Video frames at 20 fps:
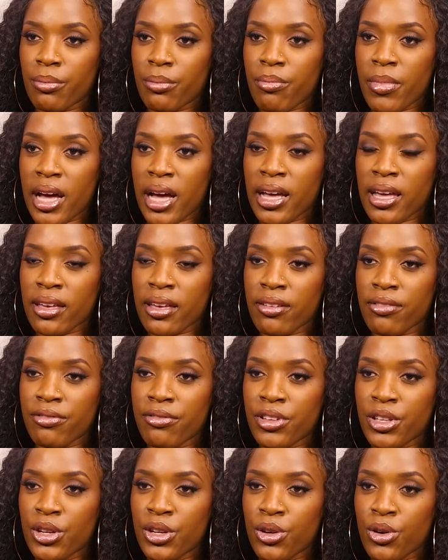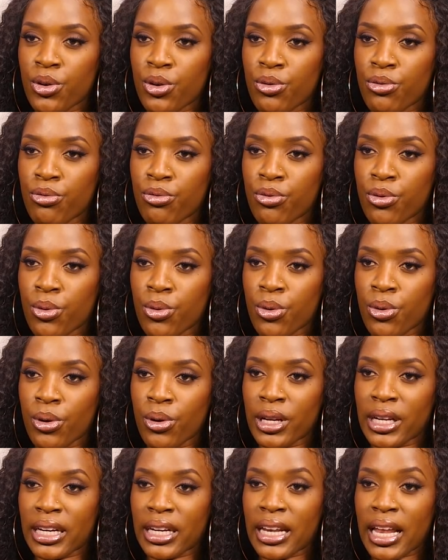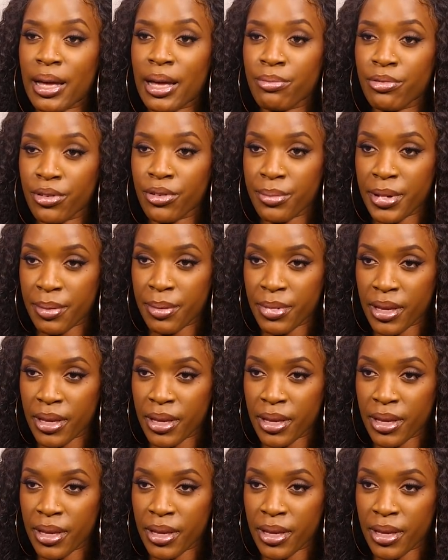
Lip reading: my video for Clap for My